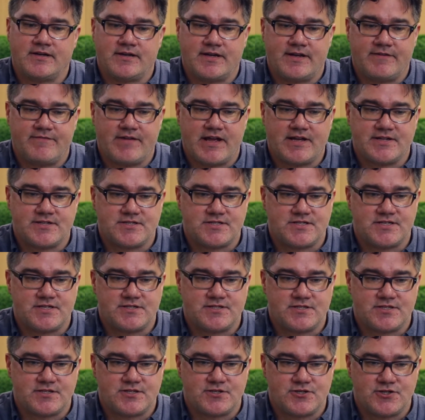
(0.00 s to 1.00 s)
advanced
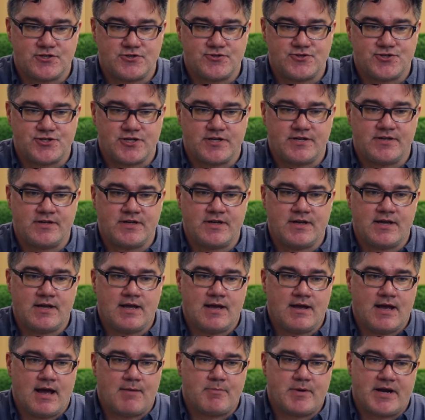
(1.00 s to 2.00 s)
institution,
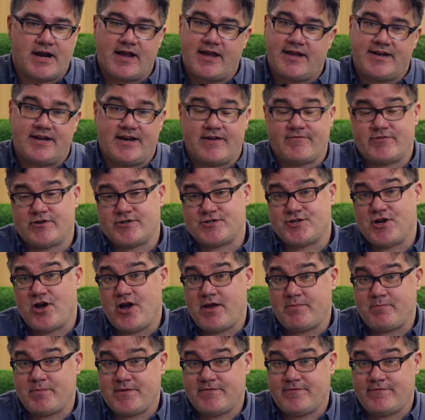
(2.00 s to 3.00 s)
but I had never
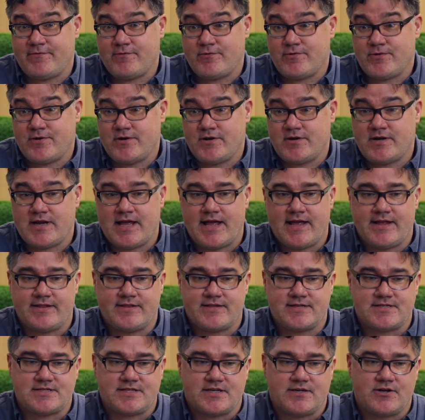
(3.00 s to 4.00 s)
taught before, and
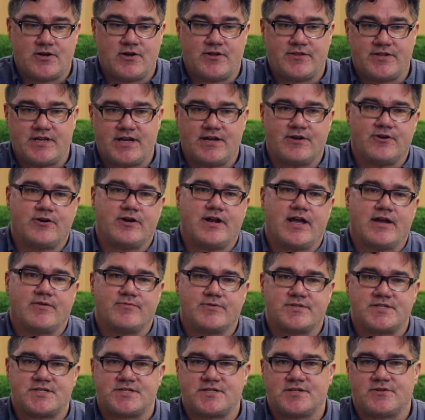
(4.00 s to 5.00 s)
this thing called the internet
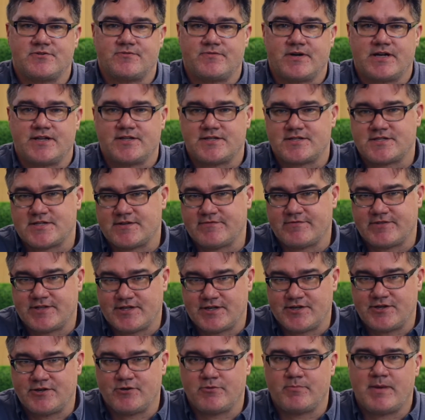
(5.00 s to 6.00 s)
was still
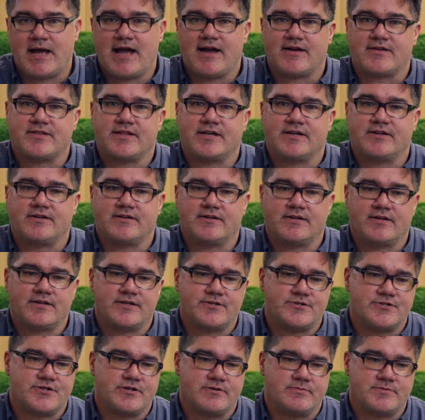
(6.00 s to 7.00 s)
relatively new back then
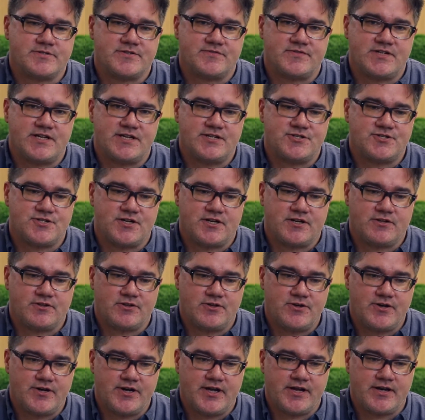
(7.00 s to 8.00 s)
in terms of teaching and
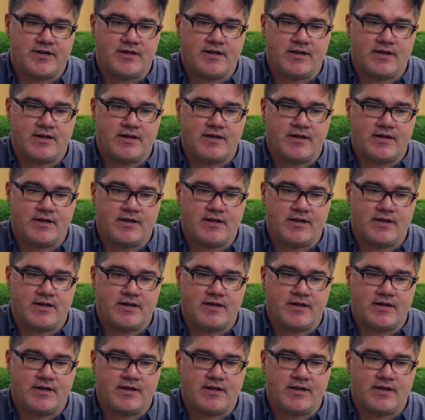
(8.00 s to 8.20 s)
learning.